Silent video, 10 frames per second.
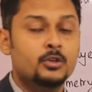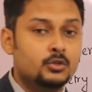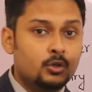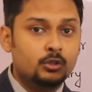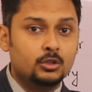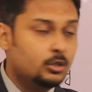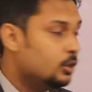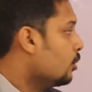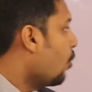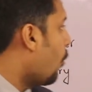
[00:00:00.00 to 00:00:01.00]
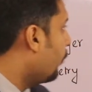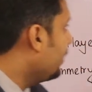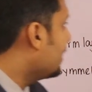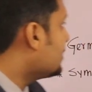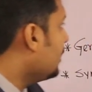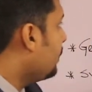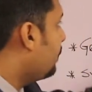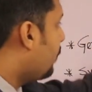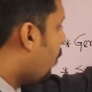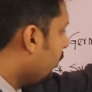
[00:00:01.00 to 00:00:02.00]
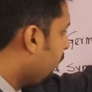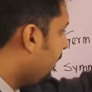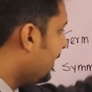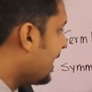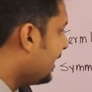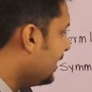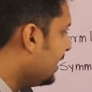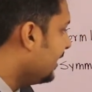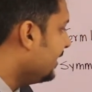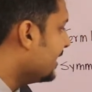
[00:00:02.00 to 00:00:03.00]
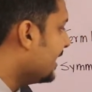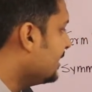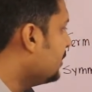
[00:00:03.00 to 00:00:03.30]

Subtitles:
So obviously Porifera, Nidaria and